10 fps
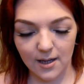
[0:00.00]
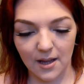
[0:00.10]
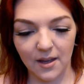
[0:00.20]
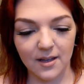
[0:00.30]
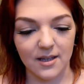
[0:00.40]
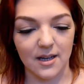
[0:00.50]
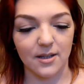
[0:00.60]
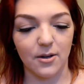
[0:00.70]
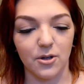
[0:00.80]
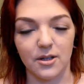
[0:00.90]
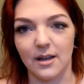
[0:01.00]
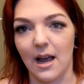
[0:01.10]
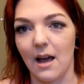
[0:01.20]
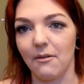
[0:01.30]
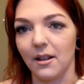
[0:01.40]
I think it's easier just to
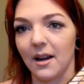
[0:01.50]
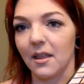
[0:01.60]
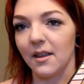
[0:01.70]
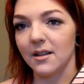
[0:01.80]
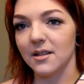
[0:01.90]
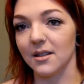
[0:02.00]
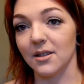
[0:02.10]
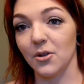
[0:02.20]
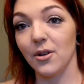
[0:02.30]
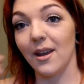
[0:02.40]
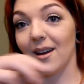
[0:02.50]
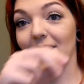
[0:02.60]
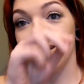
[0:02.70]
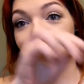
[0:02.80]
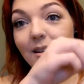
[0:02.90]
have it like this, because then you're like,
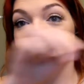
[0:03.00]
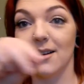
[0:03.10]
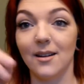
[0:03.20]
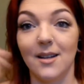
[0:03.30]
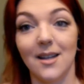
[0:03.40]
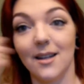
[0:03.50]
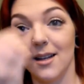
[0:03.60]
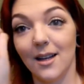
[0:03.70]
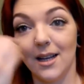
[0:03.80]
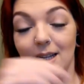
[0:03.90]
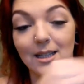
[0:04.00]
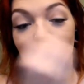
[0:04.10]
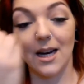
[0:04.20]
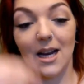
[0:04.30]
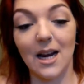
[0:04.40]

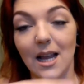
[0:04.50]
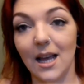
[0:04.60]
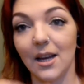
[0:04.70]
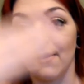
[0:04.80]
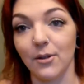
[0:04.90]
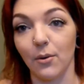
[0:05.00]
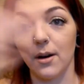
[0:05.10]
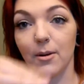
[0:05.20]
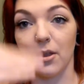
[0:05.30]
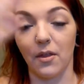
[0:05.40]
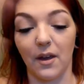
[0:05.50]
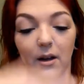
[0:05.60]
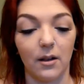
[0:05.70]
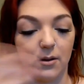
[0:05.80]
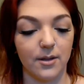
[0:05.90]
da-da-da, you have to worry about the thing
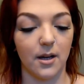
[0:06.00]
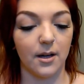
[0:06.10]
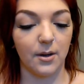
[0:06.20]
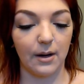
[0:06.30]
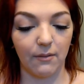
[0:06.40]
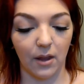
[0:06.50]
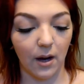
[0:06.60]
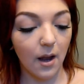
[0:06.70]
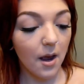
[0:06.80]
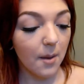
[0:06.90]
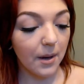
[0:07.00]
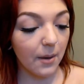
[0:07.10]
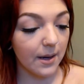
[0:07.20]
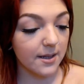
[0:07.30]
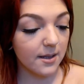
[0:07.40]
closing on you and everything. But
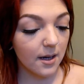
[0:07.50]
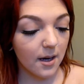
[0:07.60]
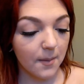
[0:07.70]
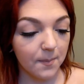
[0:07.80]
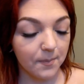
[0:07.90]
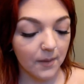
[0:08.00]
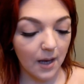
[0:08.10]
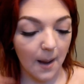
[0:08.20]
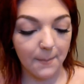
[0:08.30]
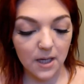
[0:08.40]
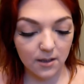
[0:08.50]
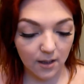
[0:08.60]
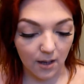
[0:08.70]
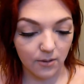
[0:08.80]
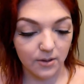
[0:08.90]
anyways, amazing
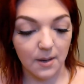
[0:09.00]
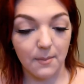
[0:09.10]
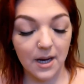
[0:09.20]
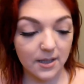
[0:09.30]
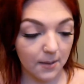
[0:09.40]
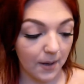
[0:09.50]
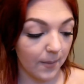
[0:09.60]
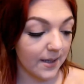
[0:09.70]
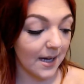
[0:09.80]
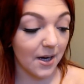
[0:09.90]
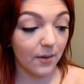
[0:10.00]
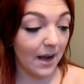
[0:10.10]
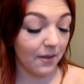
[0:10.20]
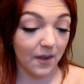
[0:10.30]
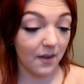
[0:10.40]
colors, amazing pigments. I don't
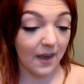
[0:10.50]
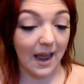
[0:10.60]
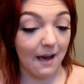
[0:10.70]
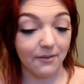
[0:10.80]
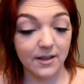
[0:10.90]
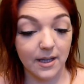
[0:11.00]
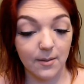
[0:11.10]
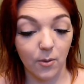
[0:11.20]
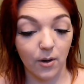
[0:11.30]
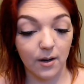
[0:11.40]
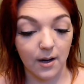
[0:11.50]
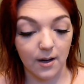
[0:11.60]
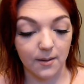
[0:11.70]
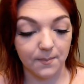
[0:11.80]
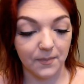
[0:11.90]
think they have this anymore.
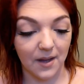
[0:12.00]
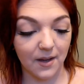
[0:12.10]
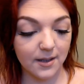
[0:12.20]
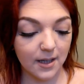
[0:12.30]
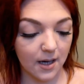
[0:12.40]
I think it's like